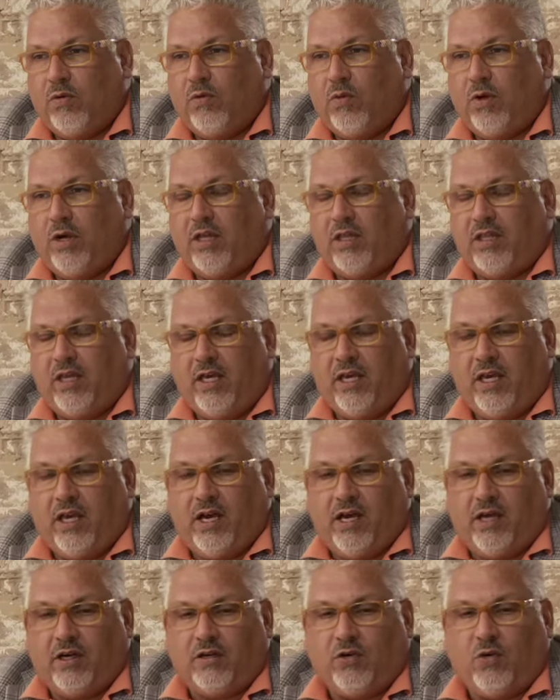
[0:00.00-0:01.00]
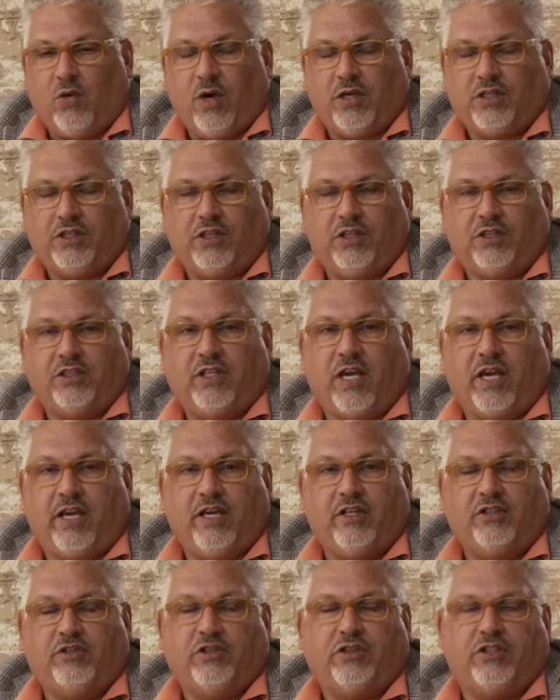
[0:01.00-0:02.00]
One of the questions I
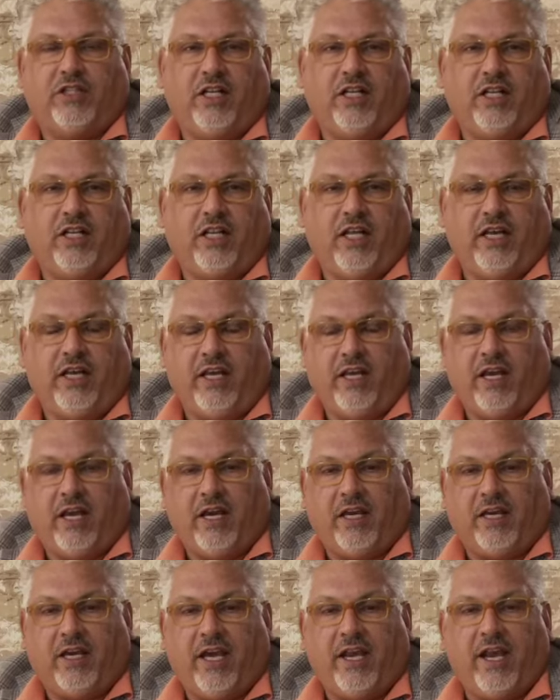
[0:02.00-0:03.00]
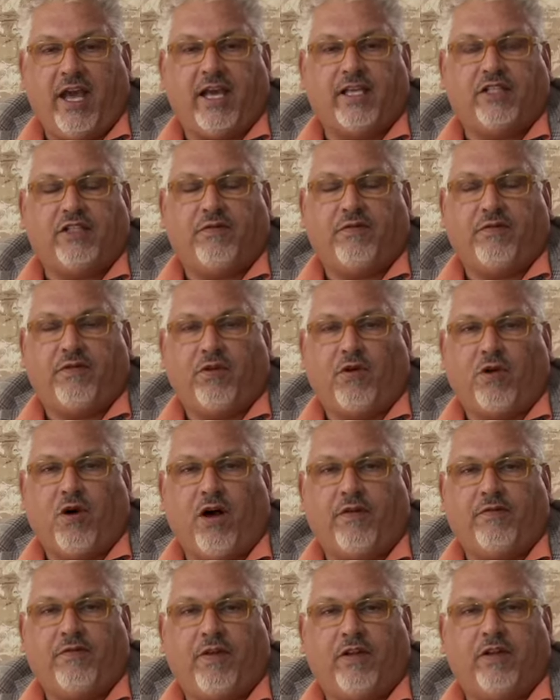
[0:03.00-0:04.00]
interestingly get asked
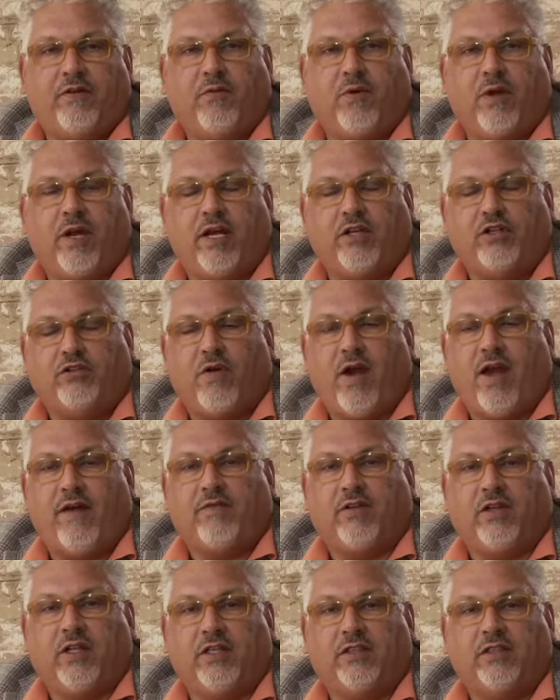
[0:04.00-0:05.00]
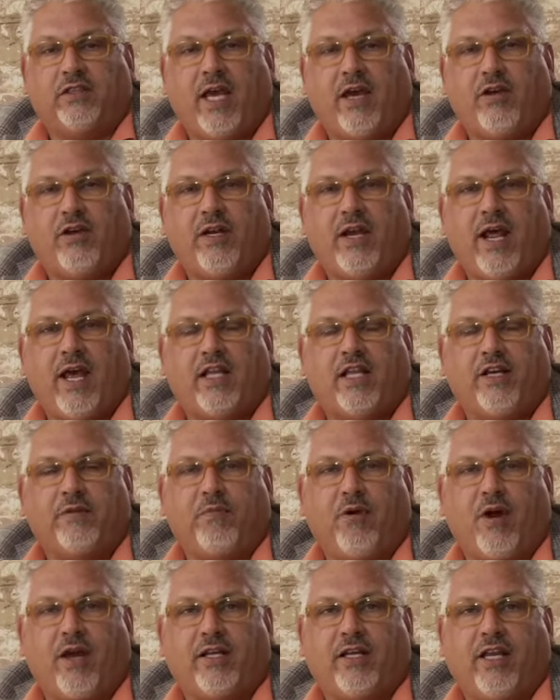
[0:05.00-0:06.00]
often when I travel is, how did Alec
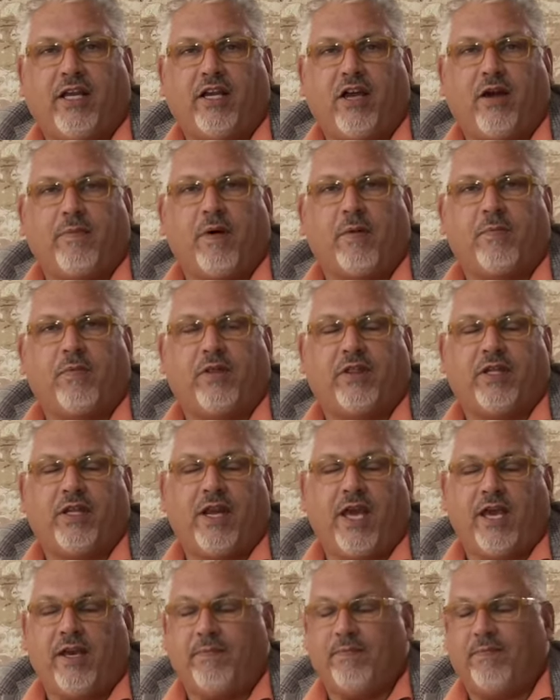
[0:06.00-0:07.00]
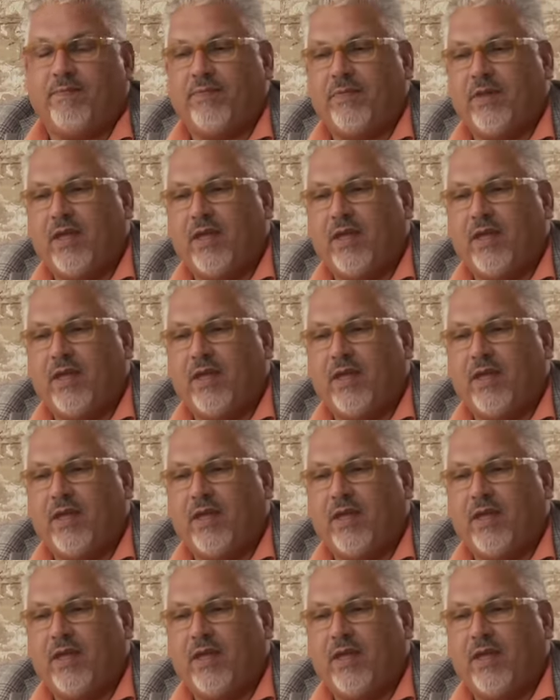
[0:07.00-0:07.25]
Bradley come up with the name?